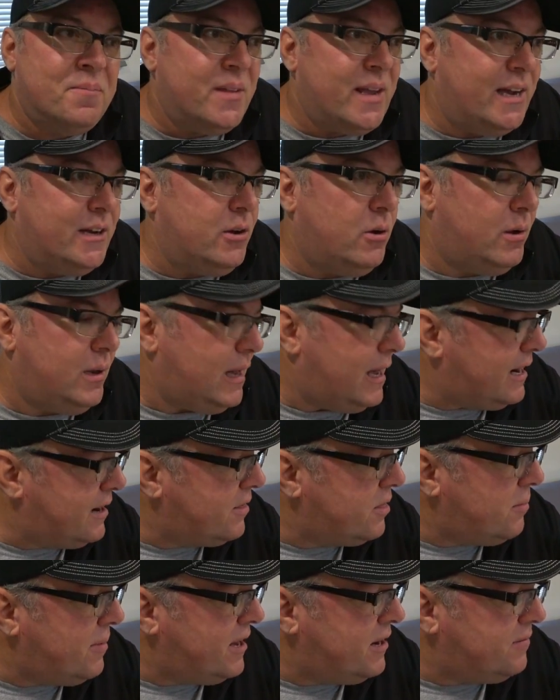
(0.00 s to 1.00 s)
I know a lot
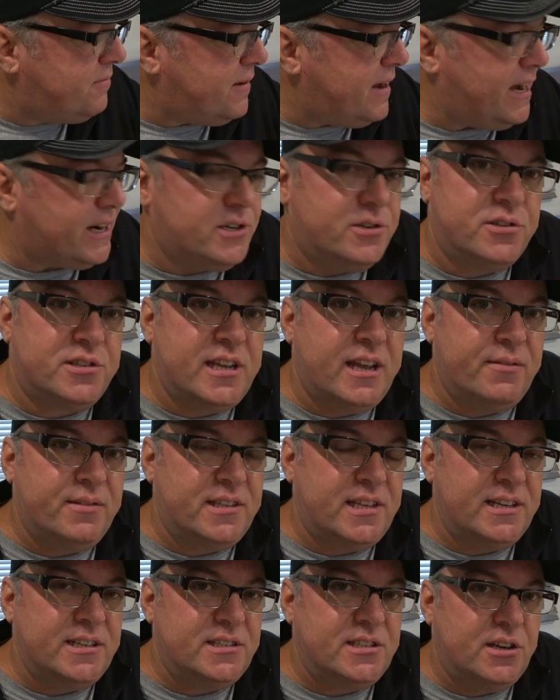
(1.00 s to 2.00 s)
of the manufacturers have a
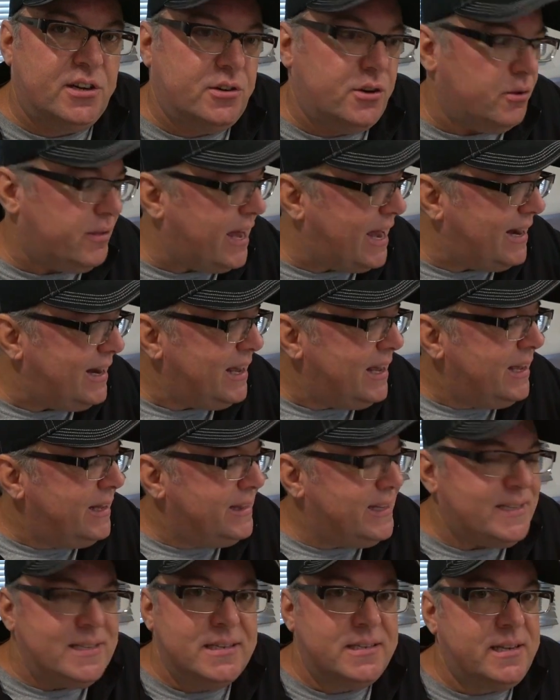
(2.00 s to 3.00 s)
tendency to do that.
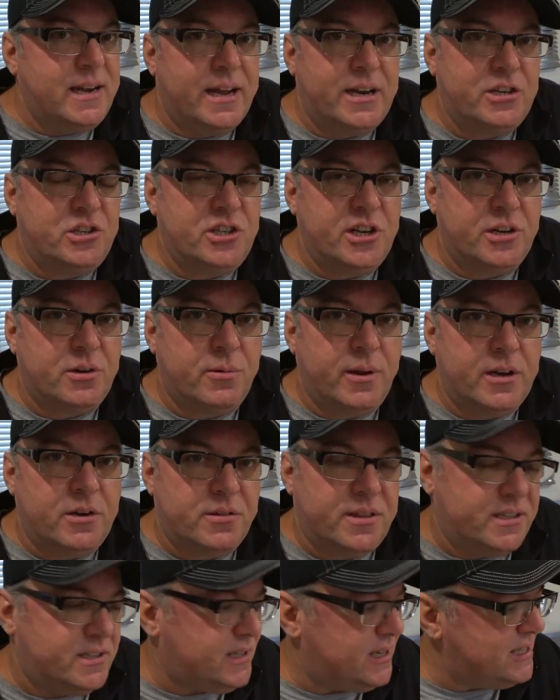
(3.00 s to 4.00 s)
This is not a
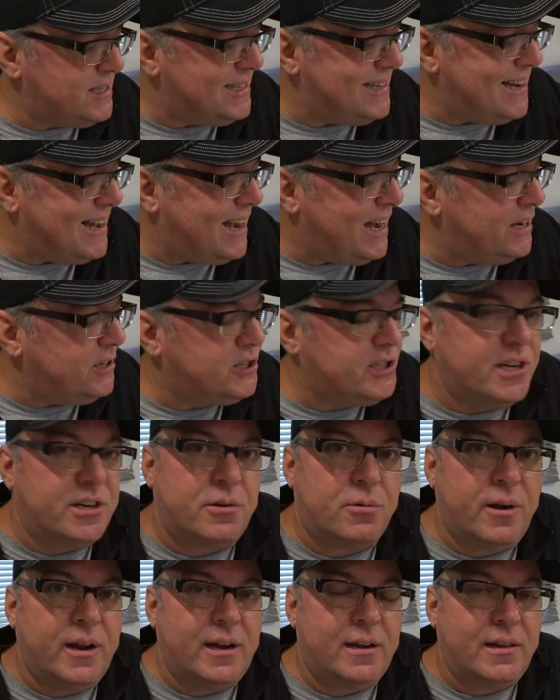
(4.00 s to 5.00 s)
generator. This does not
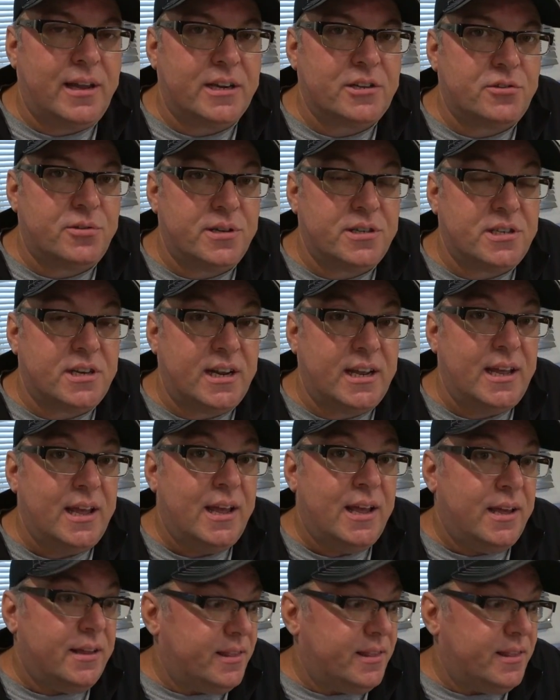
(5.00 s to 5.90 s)
generate electricity.